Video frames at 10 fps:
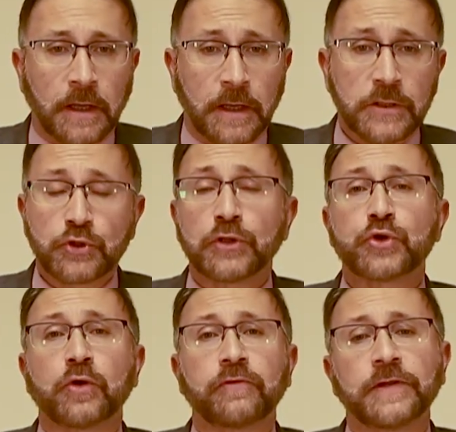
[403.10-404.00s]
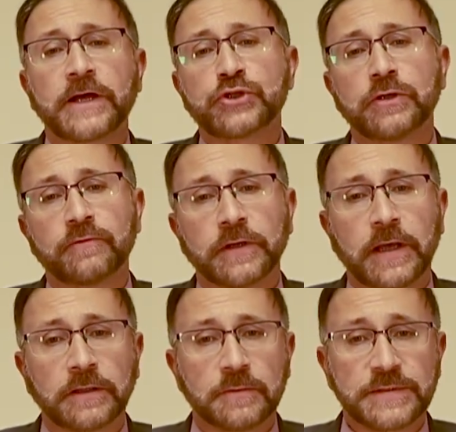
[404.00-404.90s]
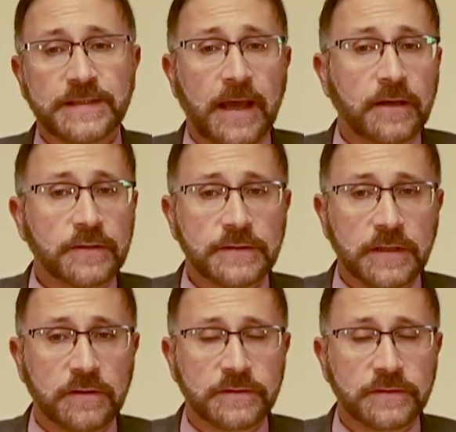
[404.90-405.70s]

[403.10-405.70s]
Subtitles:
It is also a reflection of the kingdom's status